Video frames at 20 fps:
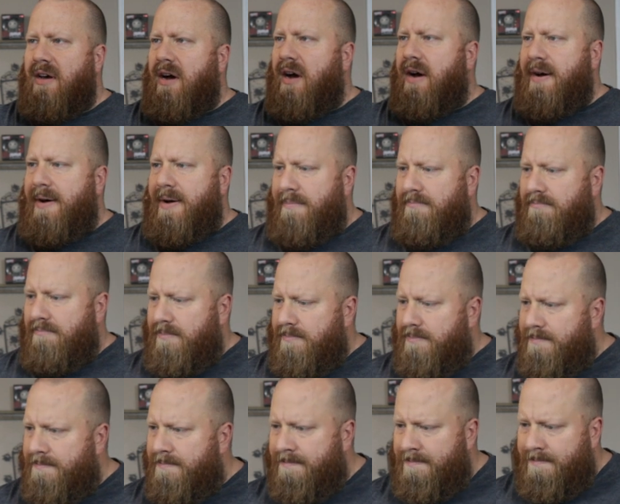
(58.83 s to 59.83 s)

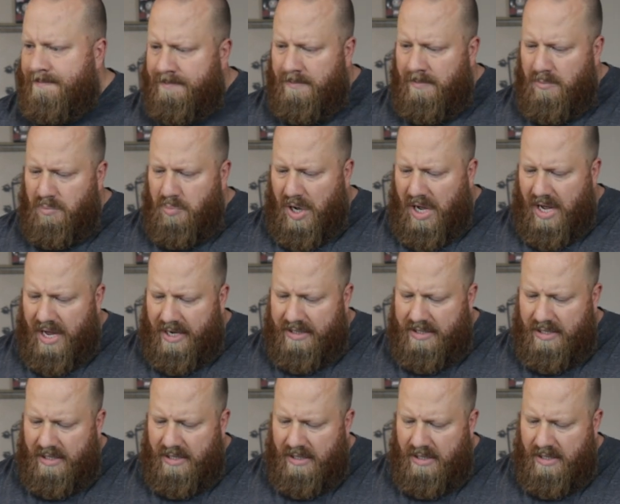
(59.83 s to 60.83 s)

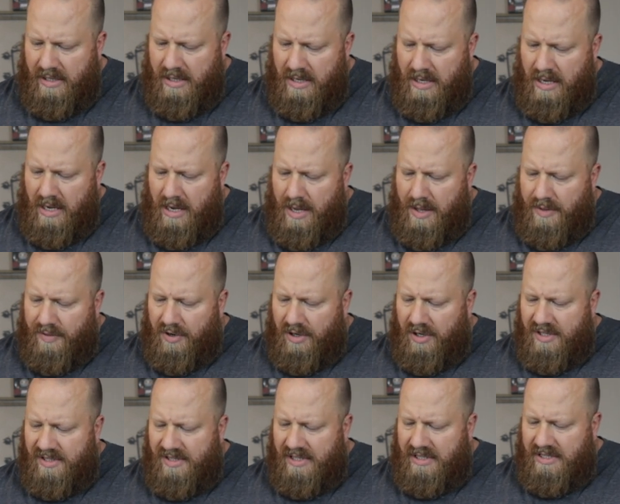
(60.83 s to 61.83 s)
But
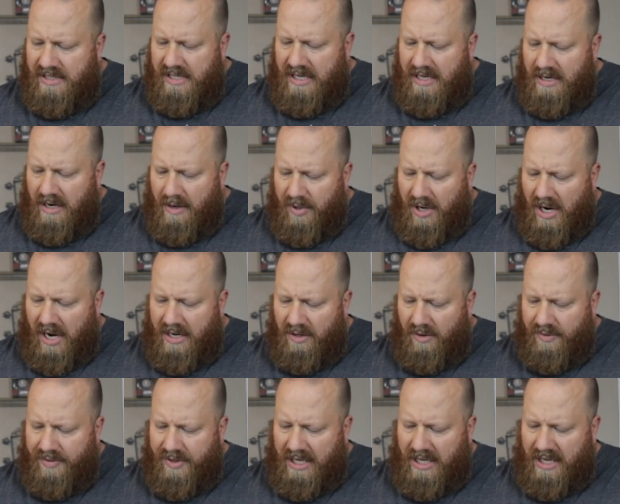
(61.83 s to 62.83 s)
there is a D number. I
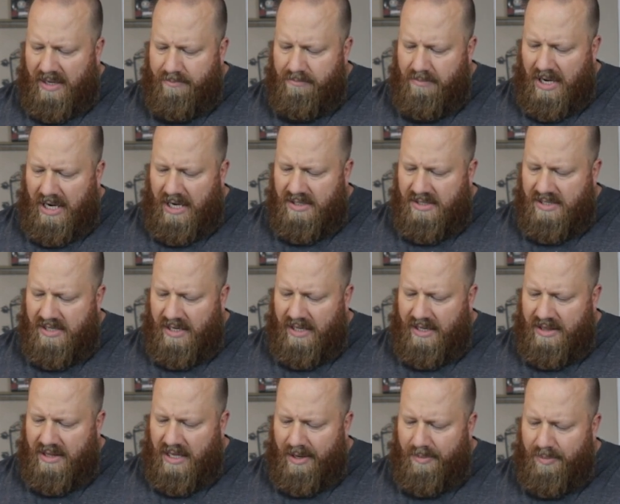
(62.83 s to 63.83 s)
don't think it means
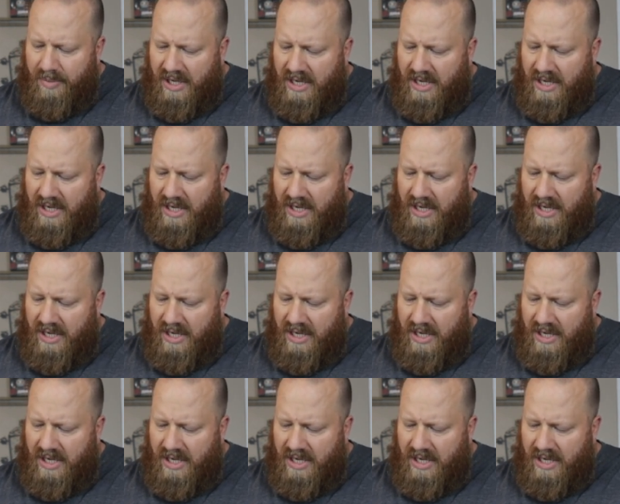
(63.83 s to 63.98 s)
anything